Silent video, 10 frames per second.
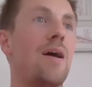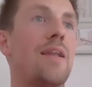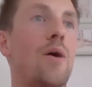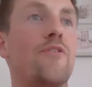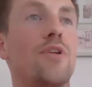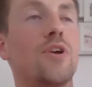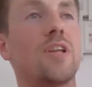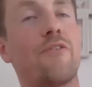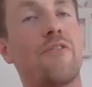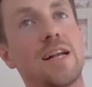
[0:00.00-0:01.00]
Now, if you look at
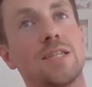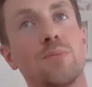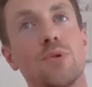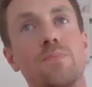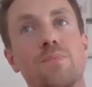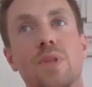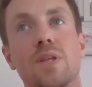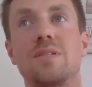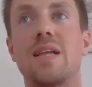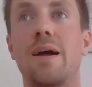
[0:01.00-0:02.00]
the flexible
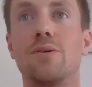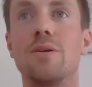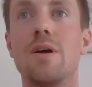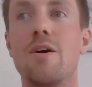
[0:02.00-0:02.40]
style,